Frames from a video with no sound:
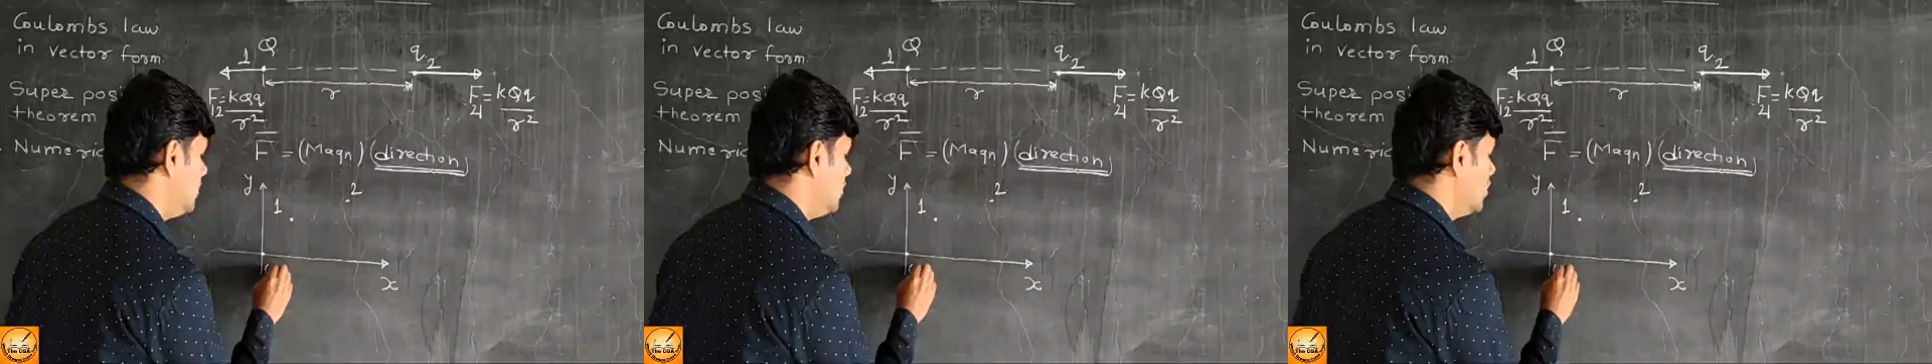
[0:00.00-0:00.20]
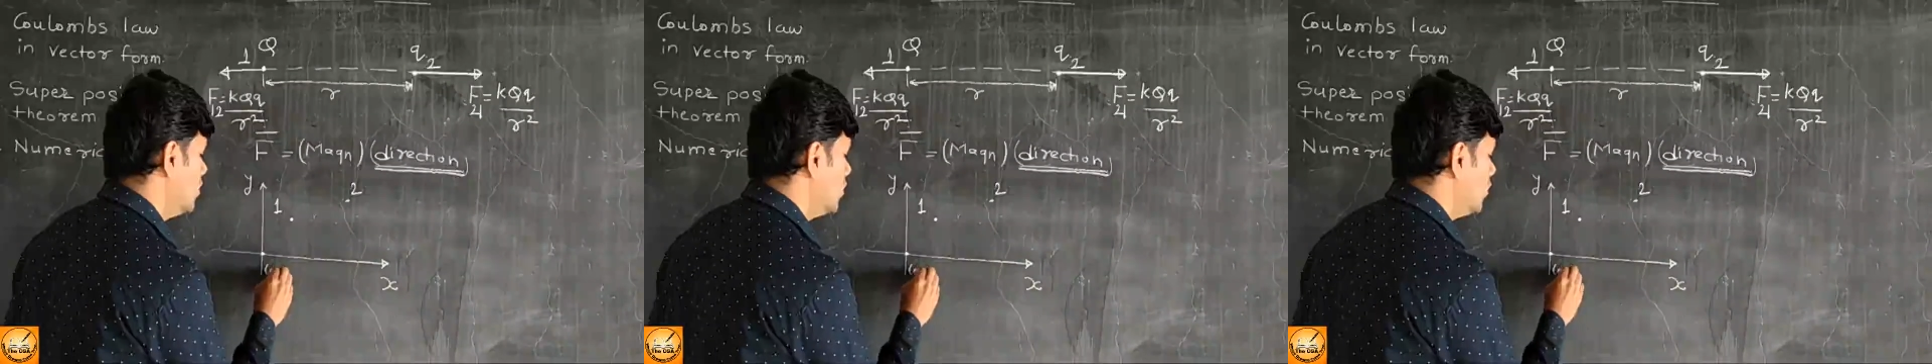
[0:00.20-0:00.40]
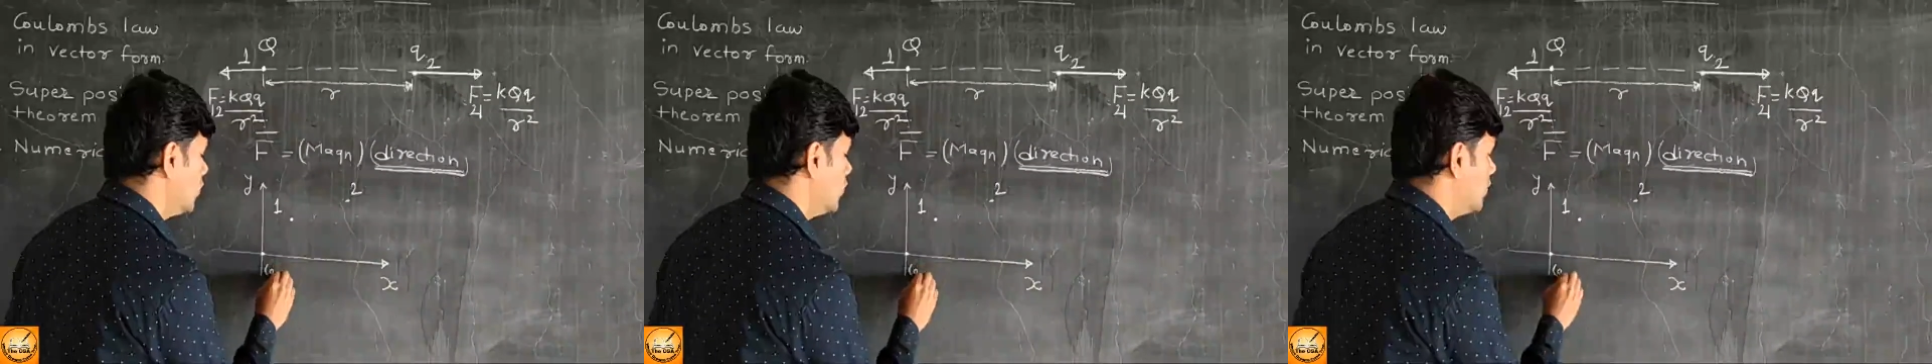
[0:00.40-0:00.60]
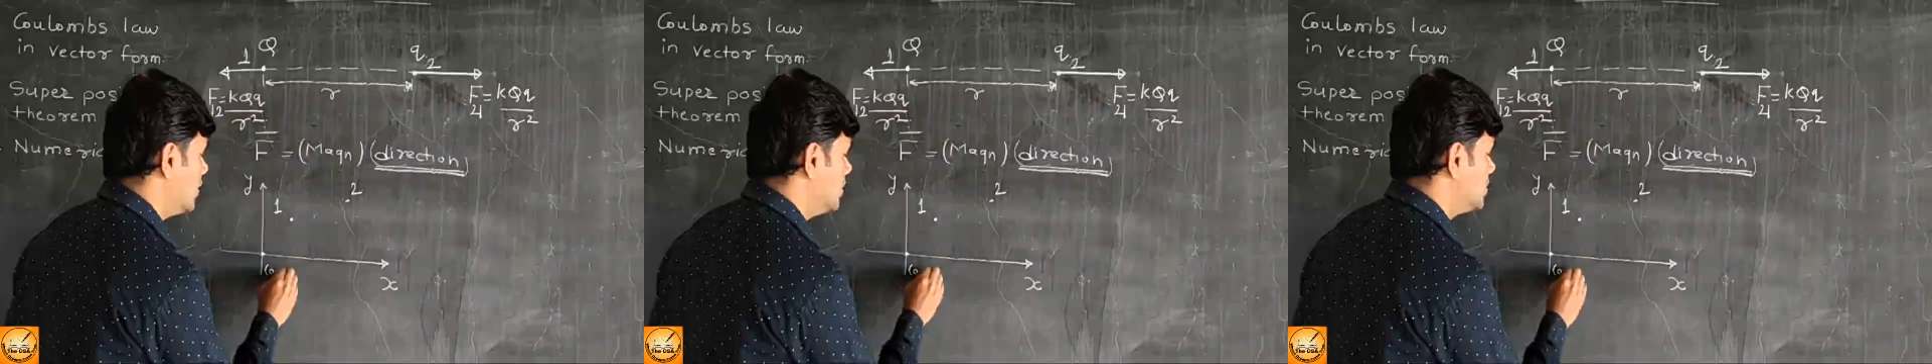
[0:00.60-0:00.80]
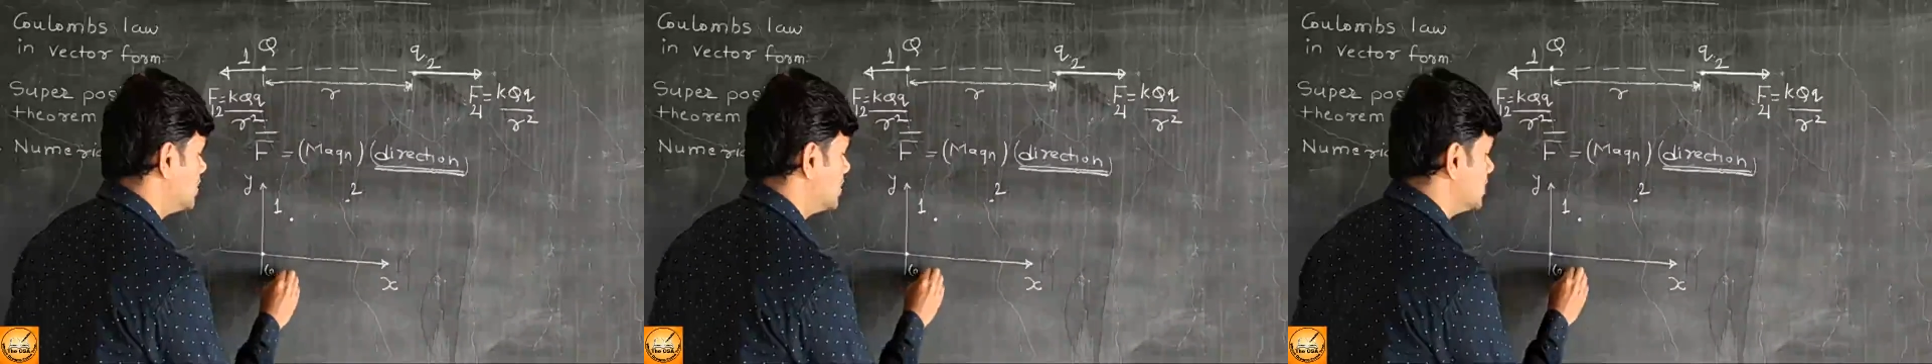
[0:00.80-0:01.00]
is the
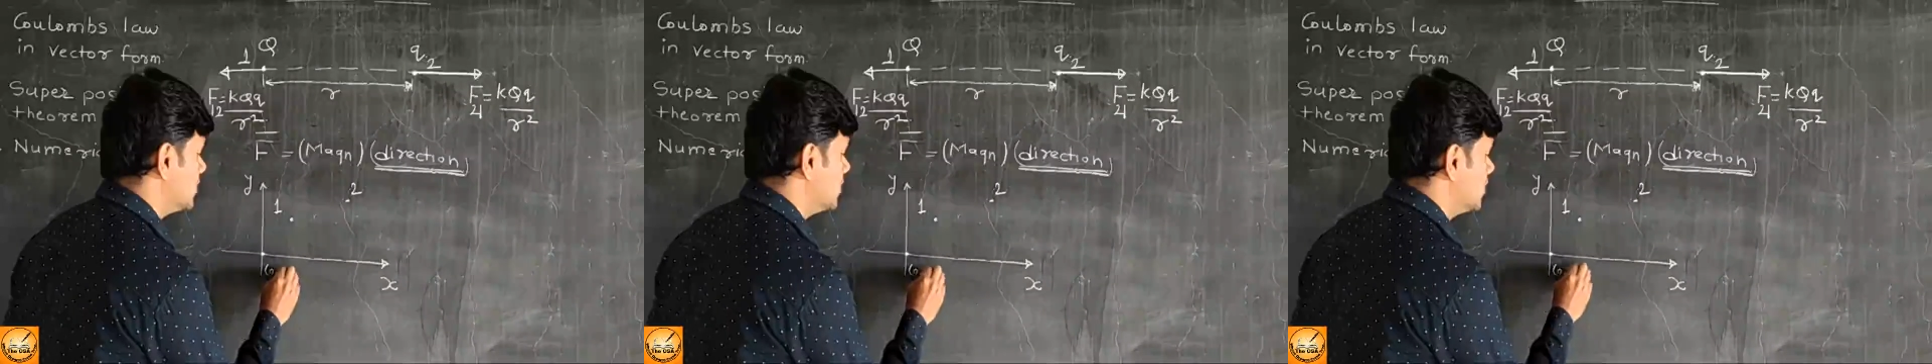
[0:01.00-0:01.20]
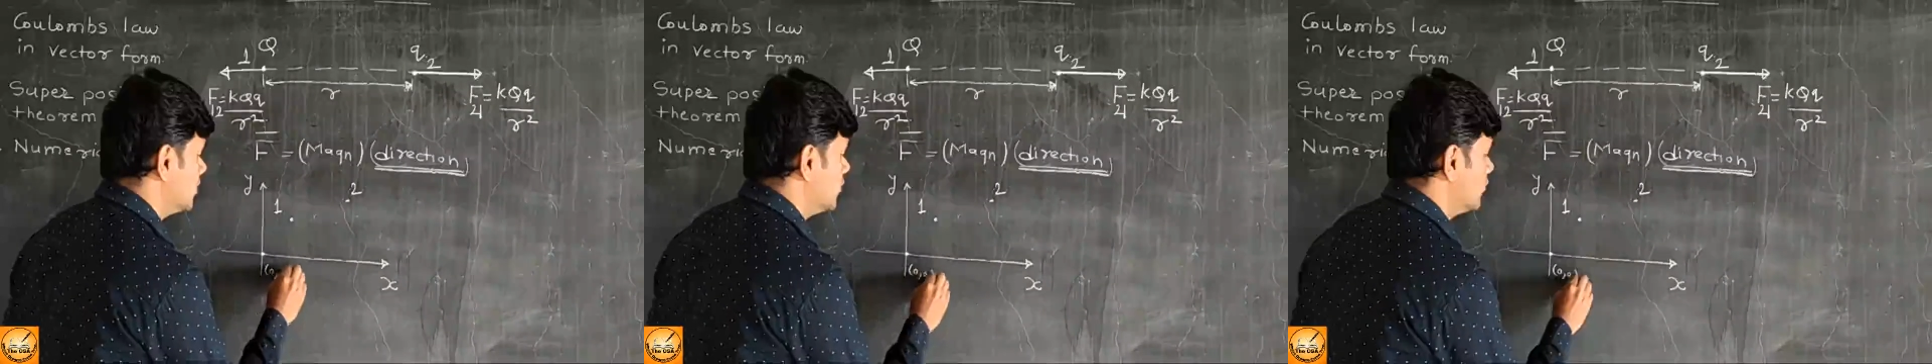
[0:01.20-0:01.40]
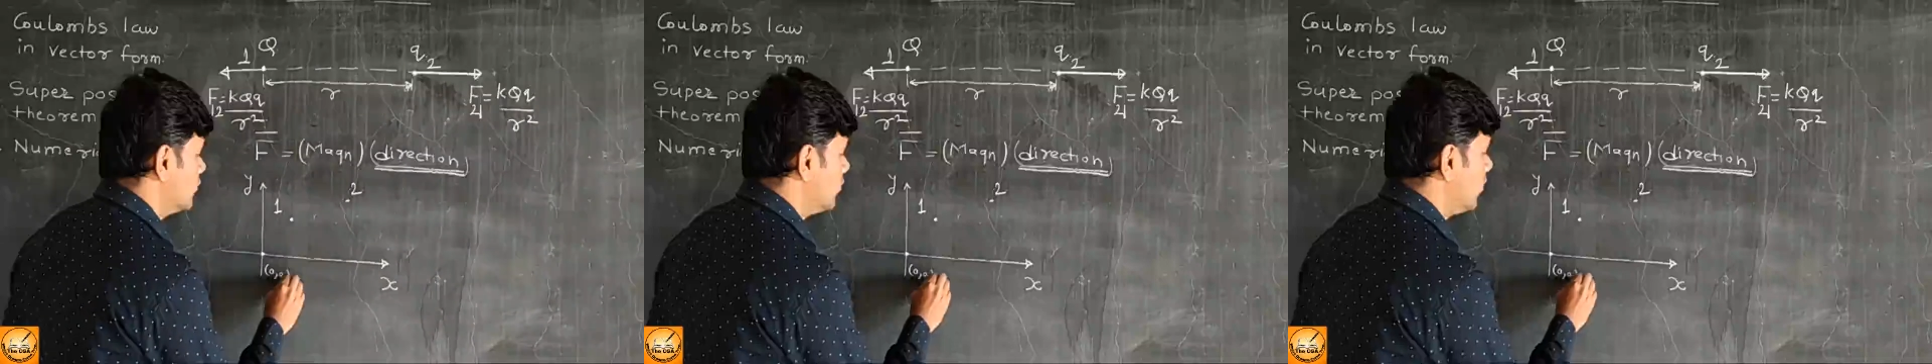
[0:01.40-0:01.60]
origin.